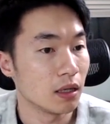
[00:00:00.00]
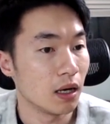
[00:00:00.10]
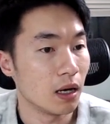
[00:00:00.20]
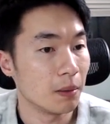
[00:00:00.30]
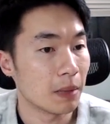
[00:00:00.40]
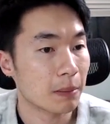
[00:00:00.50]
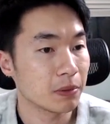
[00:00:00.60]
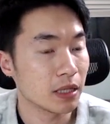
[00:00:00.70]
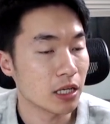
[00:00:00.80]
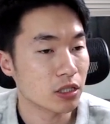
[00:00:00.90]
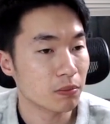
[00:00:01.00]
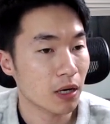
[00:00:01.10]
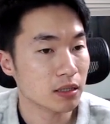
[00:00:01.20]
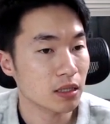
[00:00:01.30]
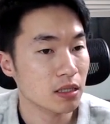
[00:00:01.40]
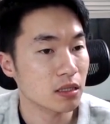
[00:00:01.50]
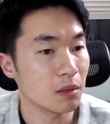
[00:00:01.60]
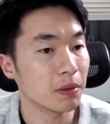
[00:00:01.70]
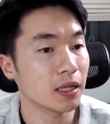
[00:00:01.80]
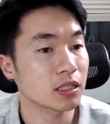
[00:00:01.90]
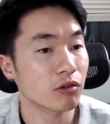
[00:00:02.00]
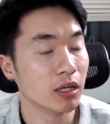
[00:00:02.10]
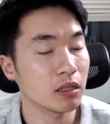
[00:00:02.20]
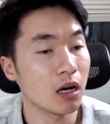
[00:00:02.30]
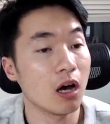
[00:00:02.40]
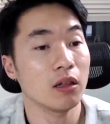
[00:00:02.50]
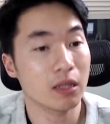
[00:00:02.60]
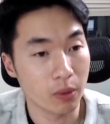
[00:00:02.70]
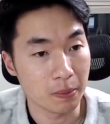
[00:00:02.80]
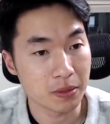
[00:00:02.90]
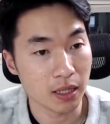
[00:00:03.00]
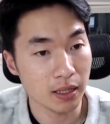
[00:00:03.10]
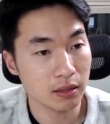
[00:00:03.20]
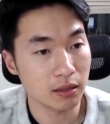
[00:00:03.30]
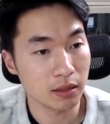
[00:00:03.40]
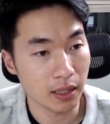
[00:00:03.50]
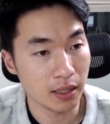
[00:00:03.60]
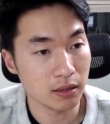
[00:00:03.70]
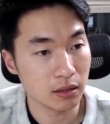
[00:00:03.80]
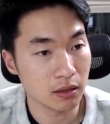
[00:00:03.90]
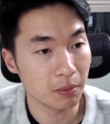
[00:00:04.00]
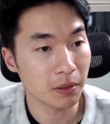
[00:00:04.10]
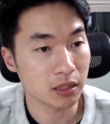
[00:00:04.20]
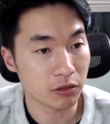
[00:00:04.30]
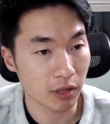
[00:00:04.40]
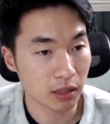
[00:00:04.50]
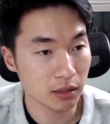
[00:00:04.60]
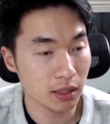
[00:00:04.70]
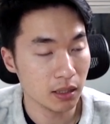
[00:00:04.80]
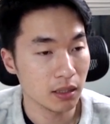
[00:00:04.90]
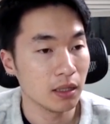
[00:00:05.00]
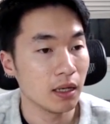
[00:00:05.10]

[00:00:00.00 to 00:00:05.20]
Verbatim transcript: Application process, applied directly on their website, again, applied directly,